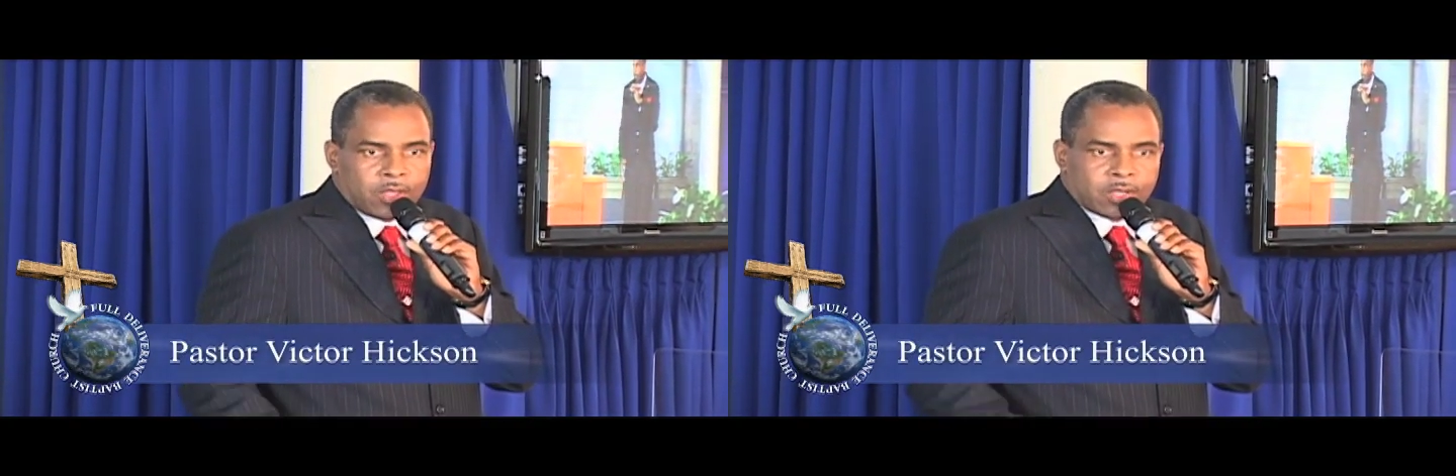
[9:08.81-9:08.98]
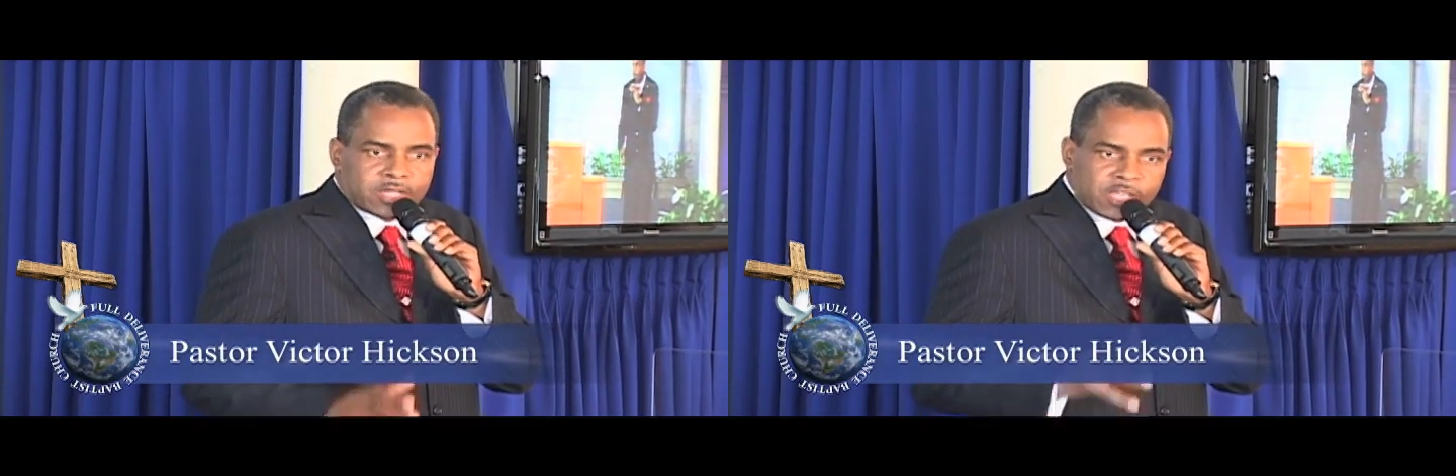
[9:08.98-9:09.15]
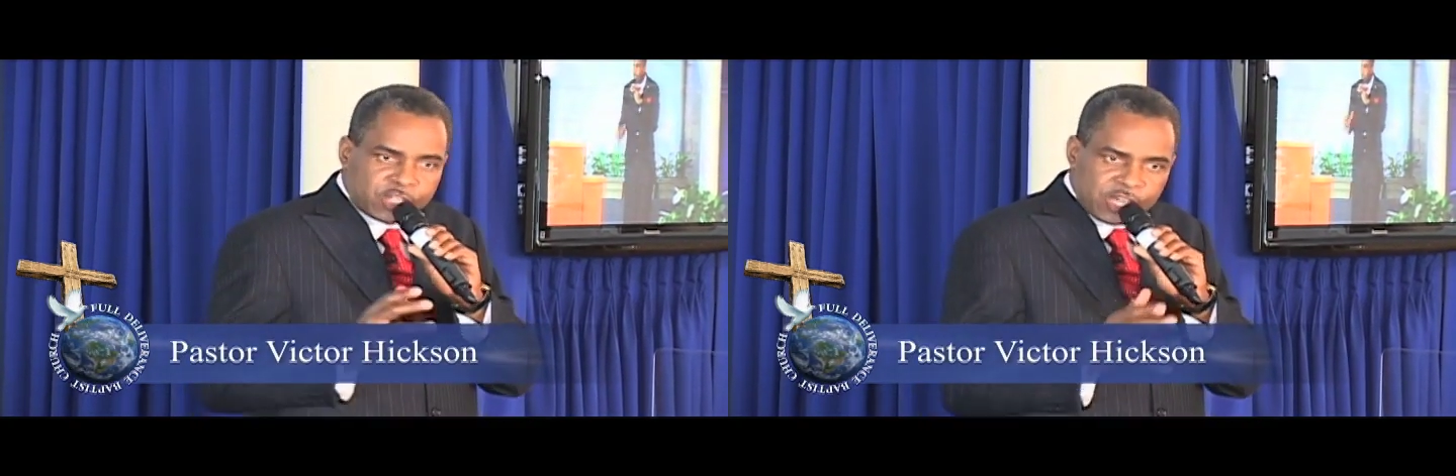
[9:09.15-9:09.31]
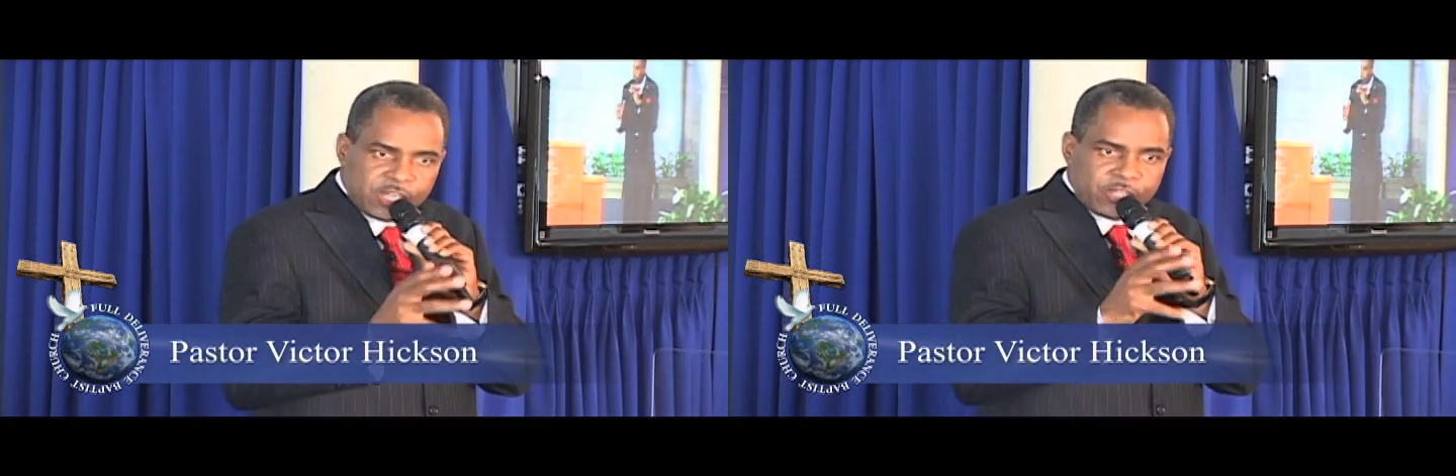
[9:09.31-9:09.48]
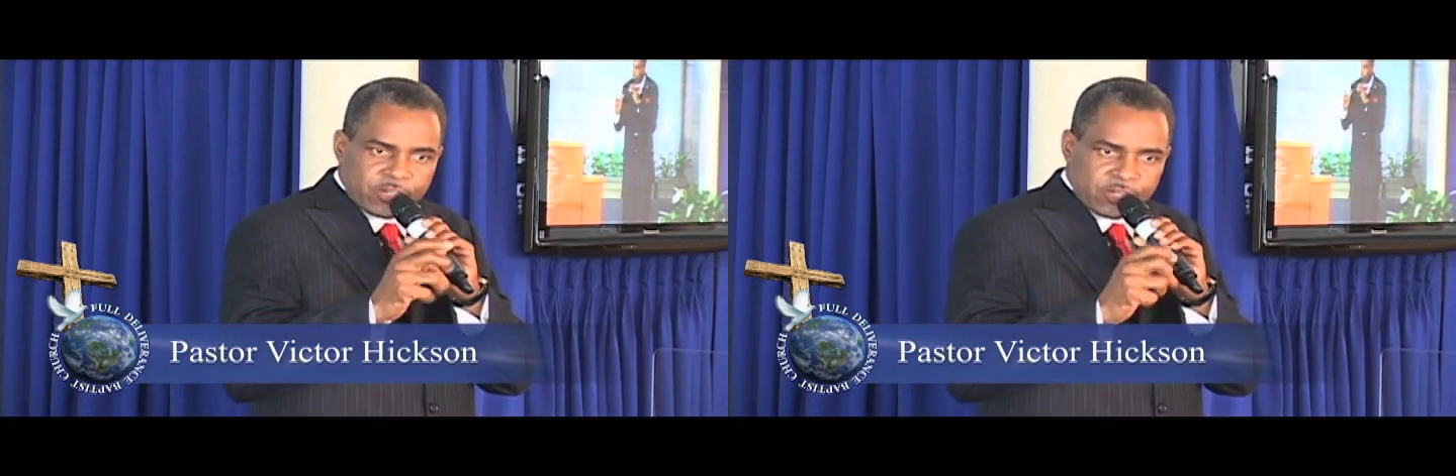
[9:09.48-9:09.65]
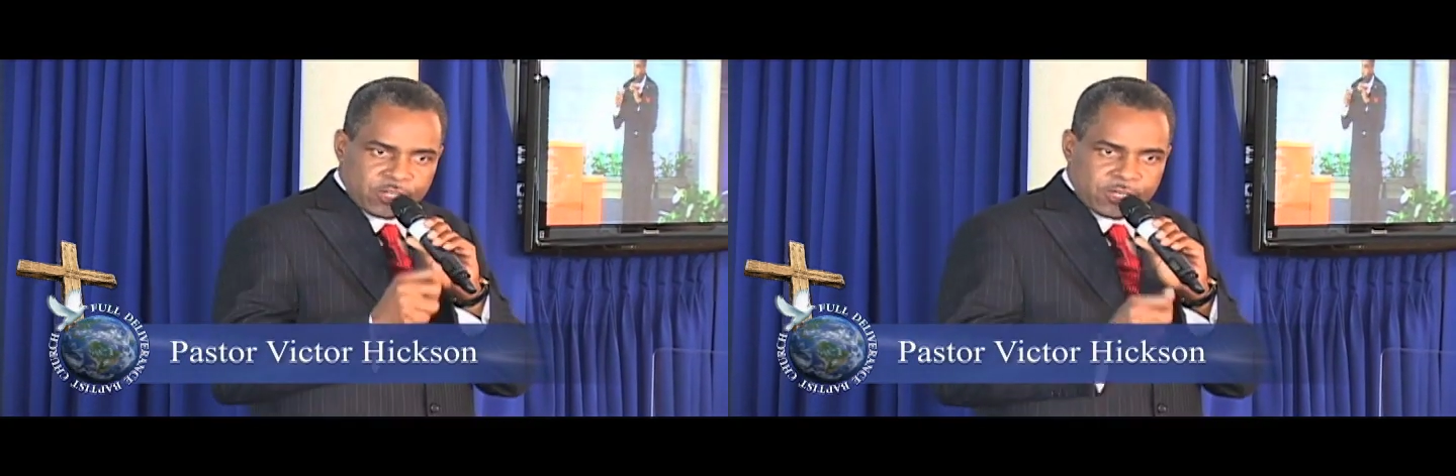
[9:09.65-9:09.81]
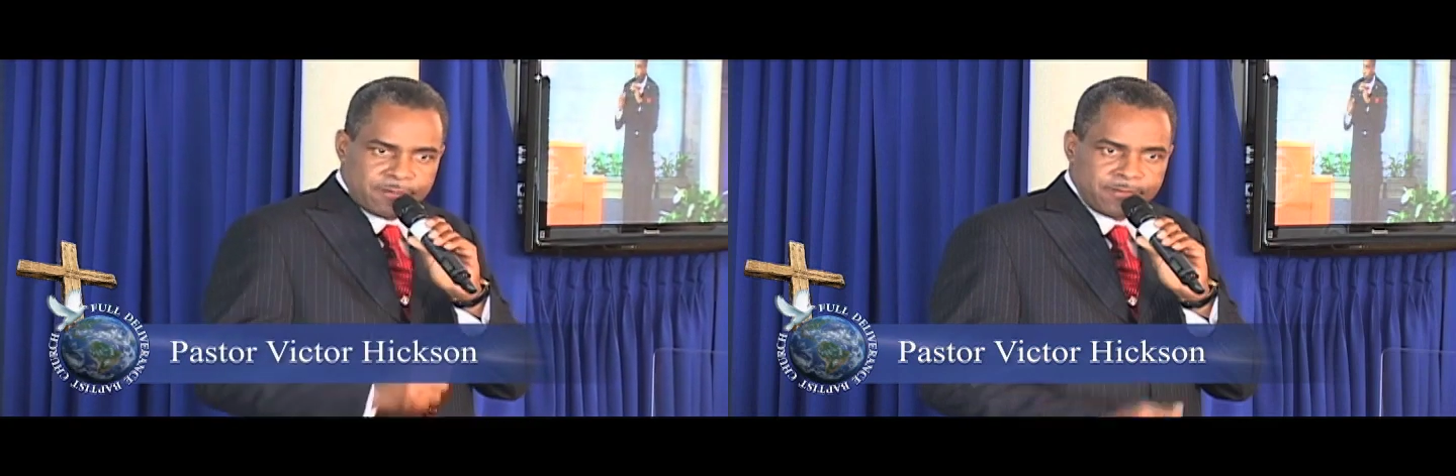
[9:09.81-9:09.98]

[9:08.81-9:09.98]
to Jesus.